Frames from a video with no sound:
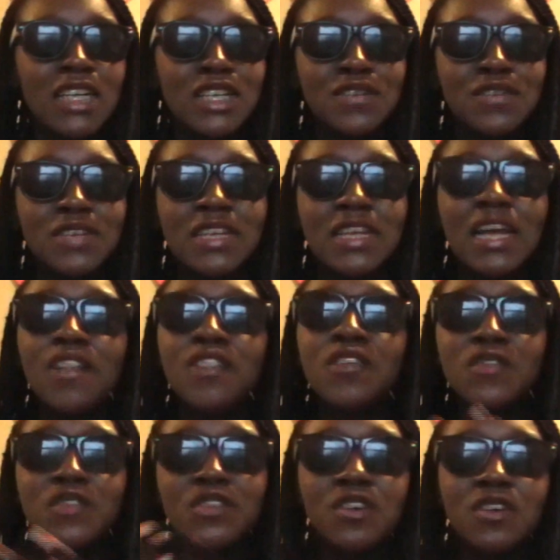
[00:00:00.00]
During the
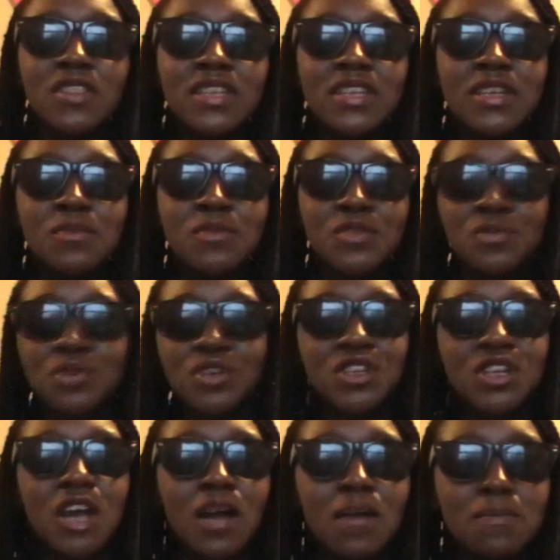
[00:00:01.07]
first song they did was One
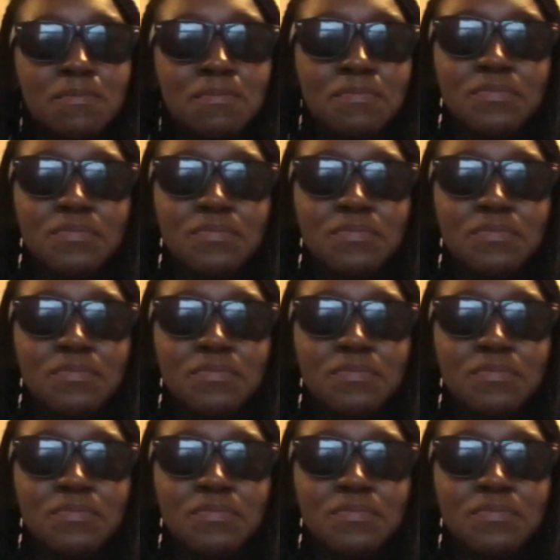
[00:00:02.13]
Shot.